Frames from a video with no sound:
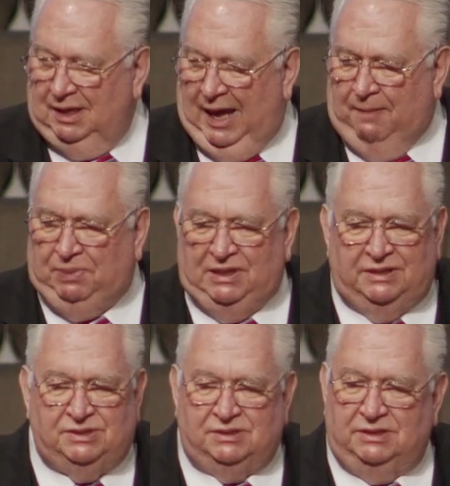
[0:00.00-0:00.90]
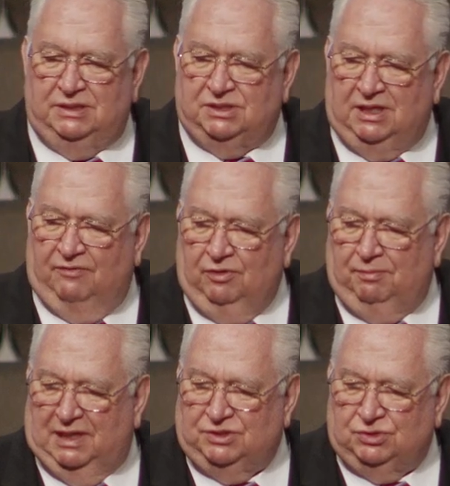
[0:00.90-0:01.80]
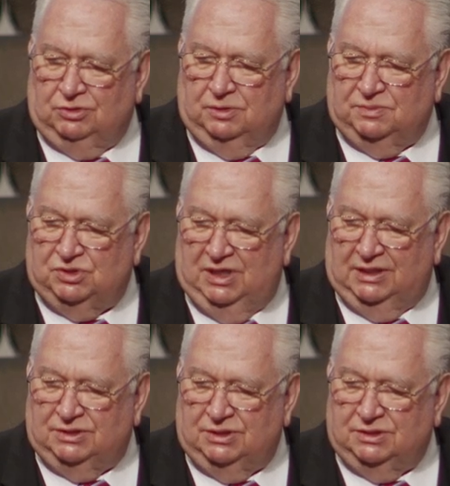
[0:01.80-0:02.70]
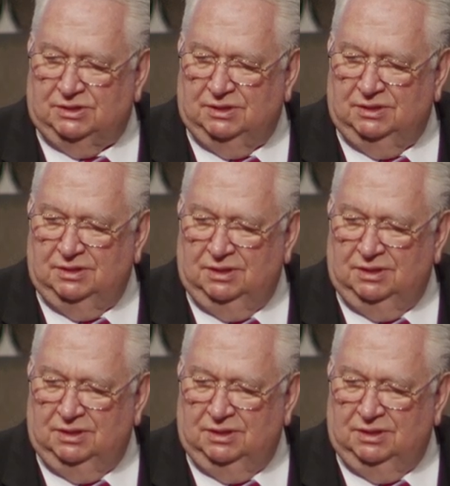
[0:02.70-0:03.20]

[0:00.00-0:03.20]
Happiness is governed by circumstances.